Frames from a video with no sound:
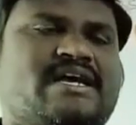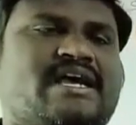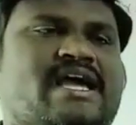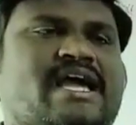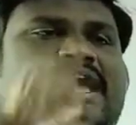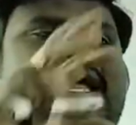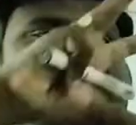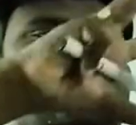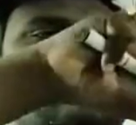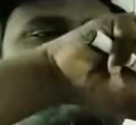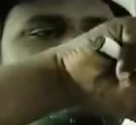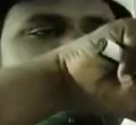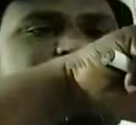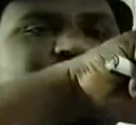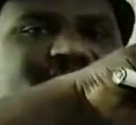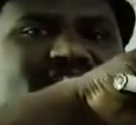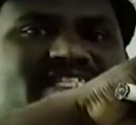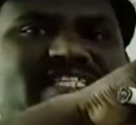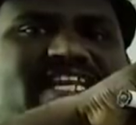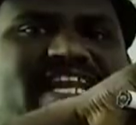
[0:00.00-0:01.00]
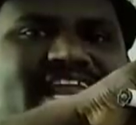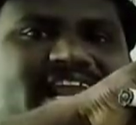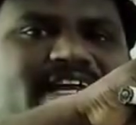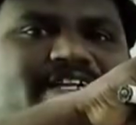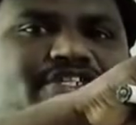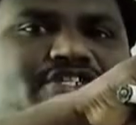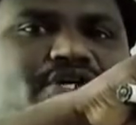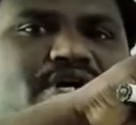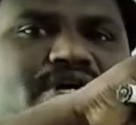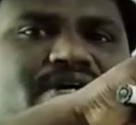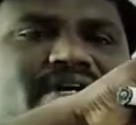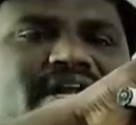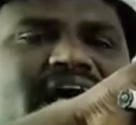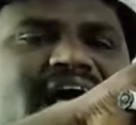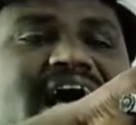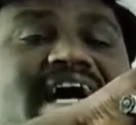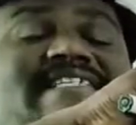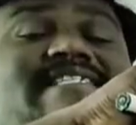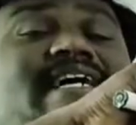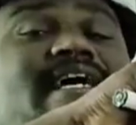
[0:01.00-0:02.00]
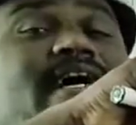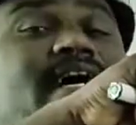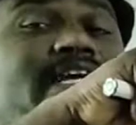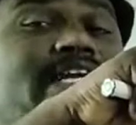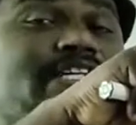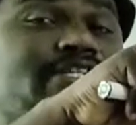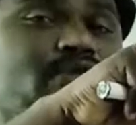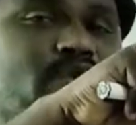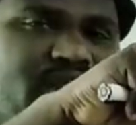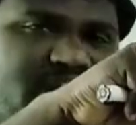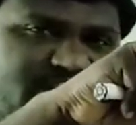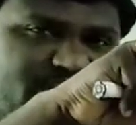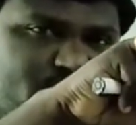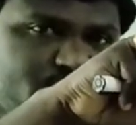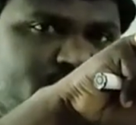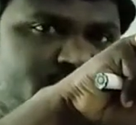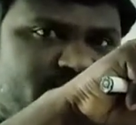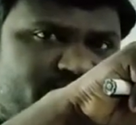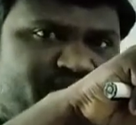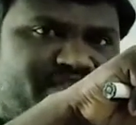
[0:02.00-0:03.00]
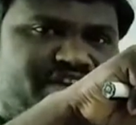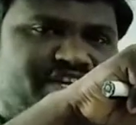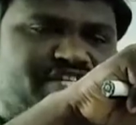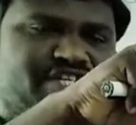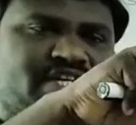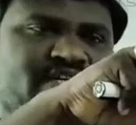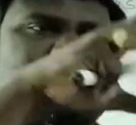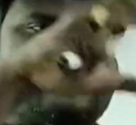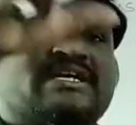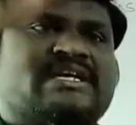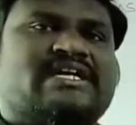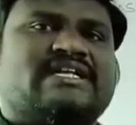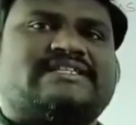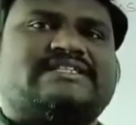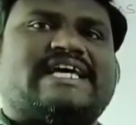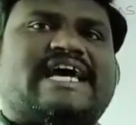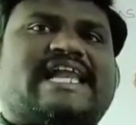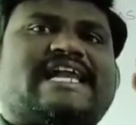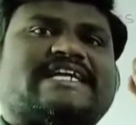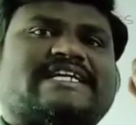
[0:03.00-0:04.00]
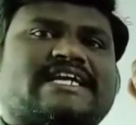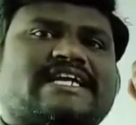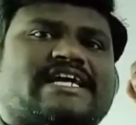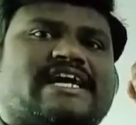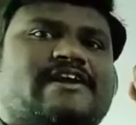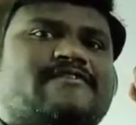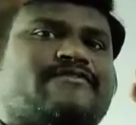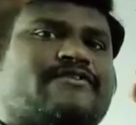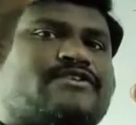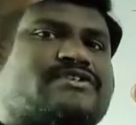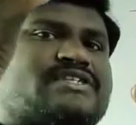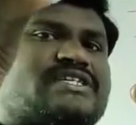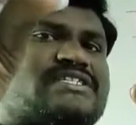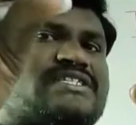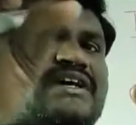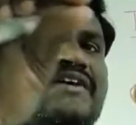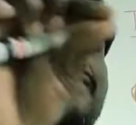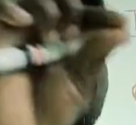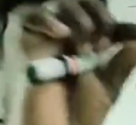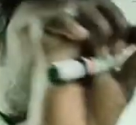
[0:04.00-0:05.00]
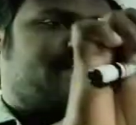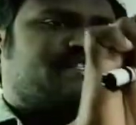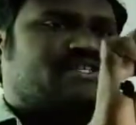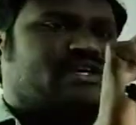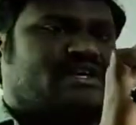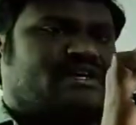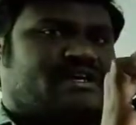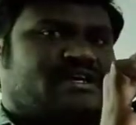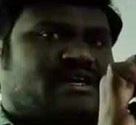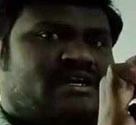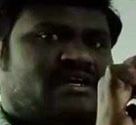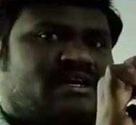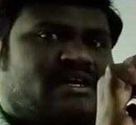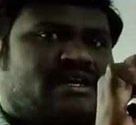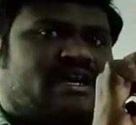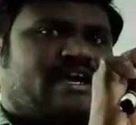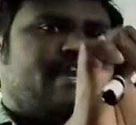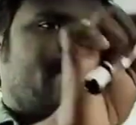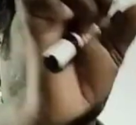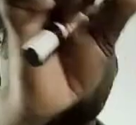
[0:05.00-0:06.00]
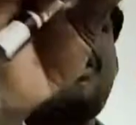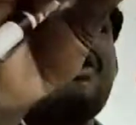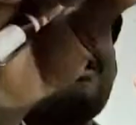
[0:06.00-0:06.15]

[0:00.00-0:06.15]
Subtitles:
Now if it is an electron, as according to electron definition, the electrical forces of lines are in all